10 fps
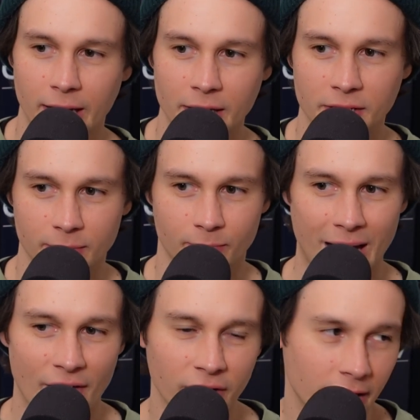he's
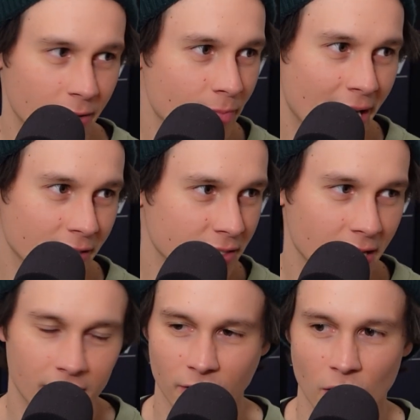having an impact. He's
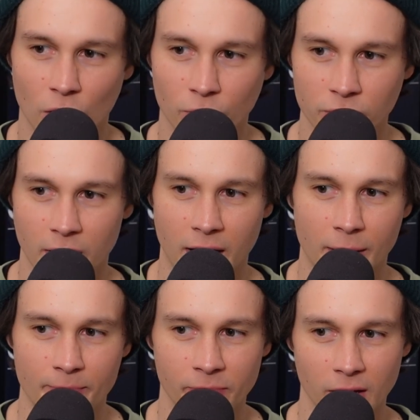kicking goals.
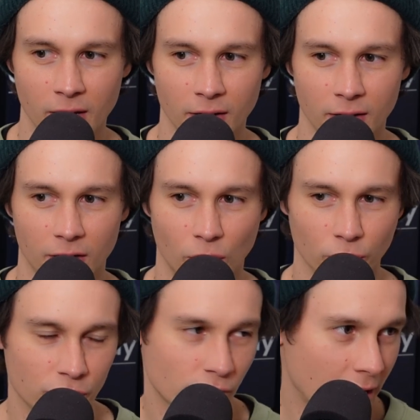Um, all
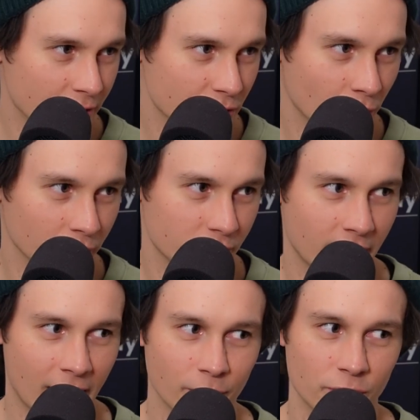Australian squad
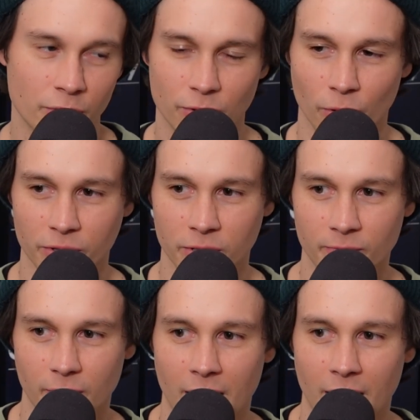today, which is awesome.